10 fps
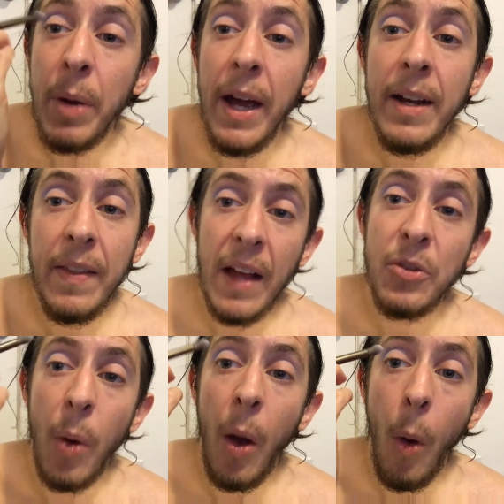And
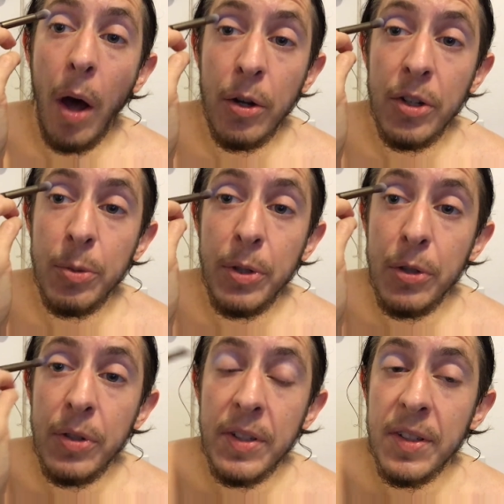that's why water is
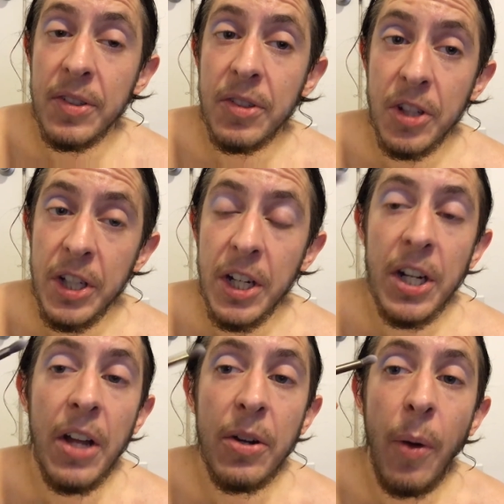blue, because it's
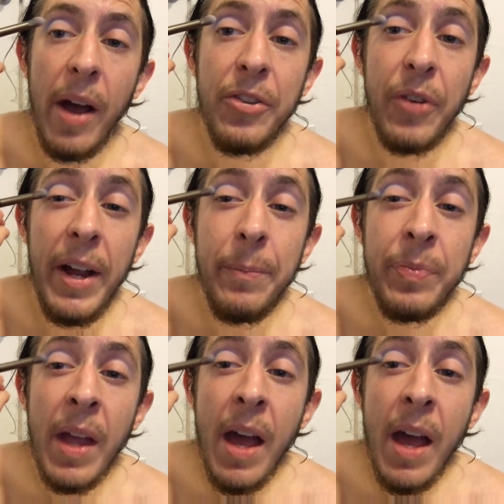clear otherwise, right?